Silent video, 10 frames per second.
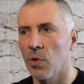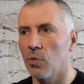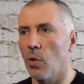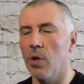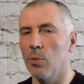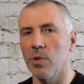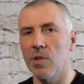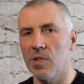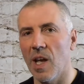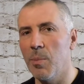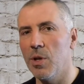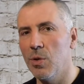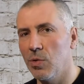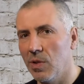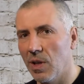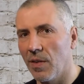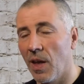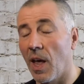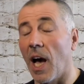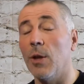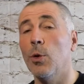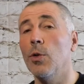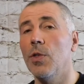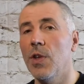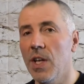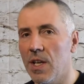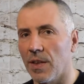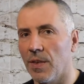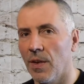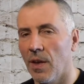So it was the same in New Zealand. I don't need it.